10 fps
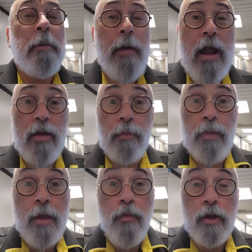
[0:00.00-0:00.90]
me get back on the
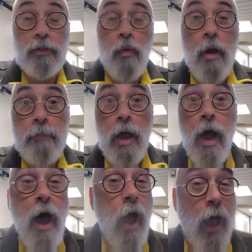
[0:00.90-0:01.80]
plane where it's warm.
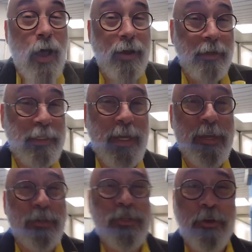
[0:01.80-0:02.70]
I'll see
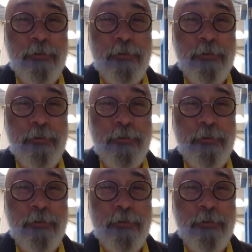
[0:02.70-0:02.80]
you